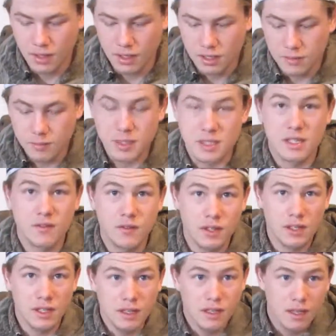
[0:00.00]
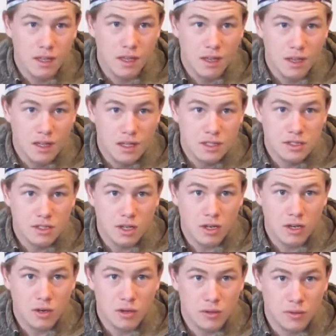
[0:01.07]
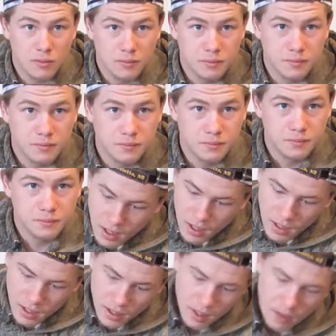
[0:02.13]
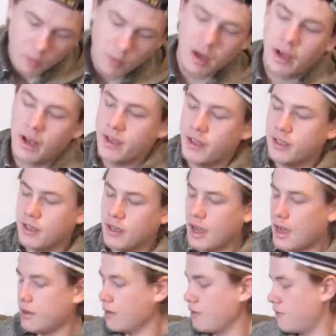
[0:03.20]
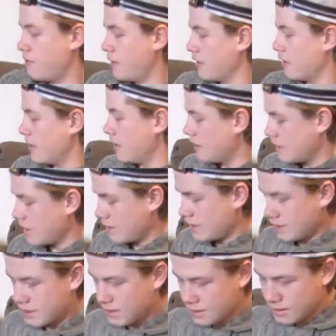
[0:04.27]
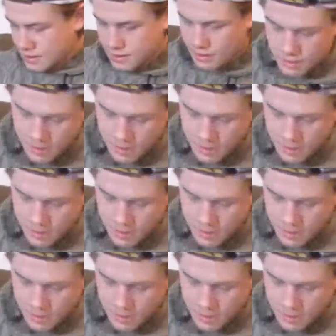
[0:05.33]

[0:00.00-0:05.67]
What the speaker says: specifically. So how you fill it is,